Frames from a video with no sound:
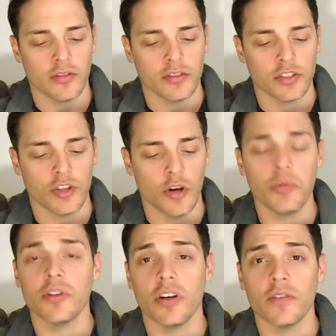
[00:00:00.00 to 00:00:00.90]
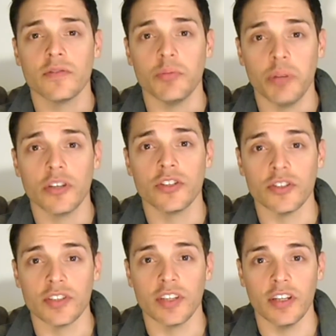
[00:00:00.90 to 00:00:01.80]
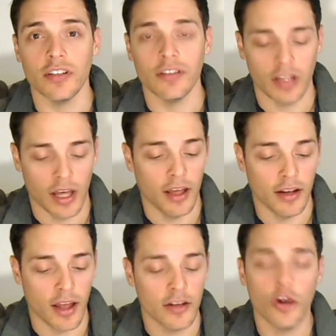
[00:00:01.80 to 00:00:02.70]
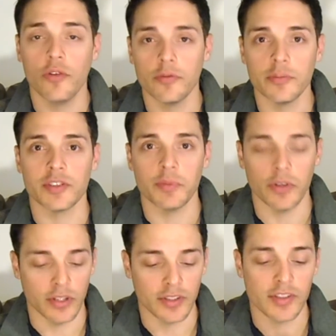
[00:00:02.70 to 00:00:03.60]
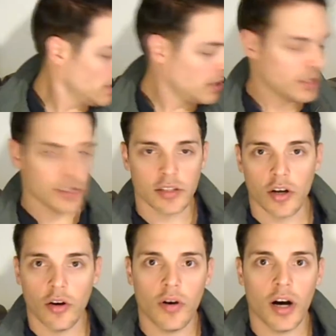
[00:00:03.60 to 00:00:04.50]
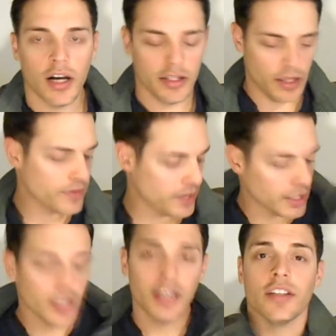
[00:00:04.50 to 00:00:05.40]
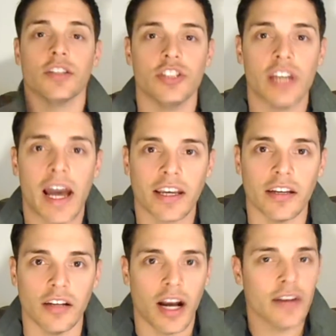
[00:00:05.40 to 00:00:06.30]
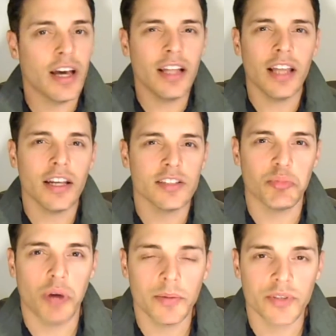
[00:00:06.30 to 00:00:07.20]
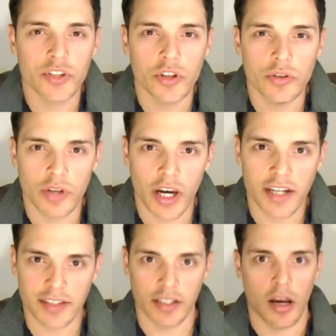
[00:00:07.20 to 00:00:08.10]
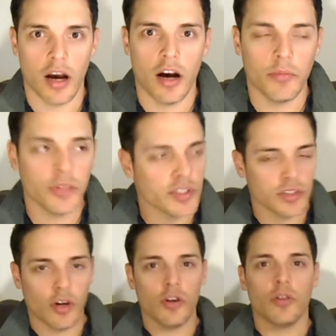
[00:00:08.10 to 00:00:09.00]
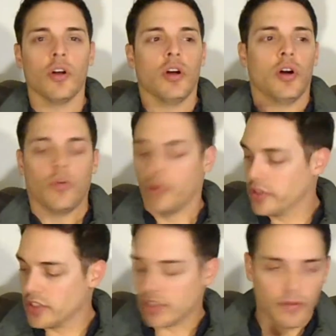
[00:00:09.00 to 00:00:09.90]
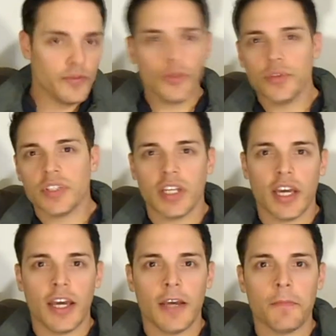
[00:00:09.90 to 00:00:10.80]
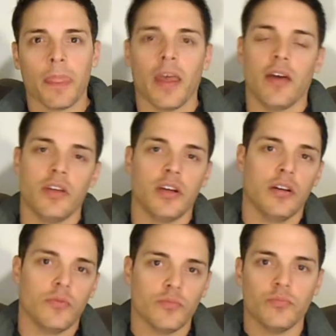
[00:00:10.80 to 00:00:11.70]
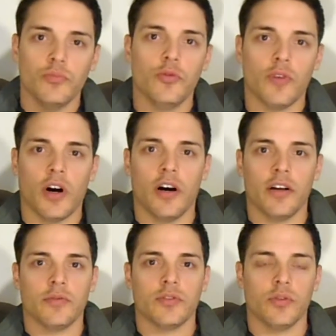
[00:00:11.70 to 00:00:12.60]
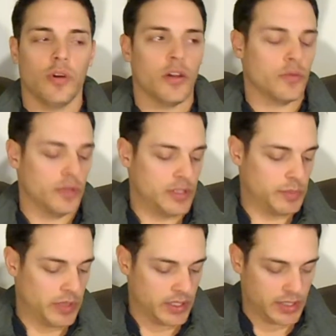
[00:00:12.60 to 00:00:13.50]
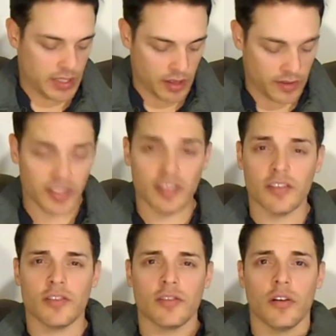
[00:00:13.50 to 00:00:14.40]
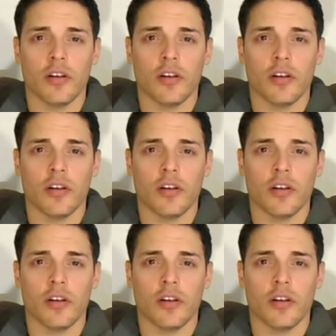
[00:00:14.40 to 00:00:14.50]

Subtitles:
sharp enough to puncture skin, and I know from experience. So another thing, the jacket. I've got lots of props to show you guys, and I'm gonna start with just a few today and then move on to other ones. But this is,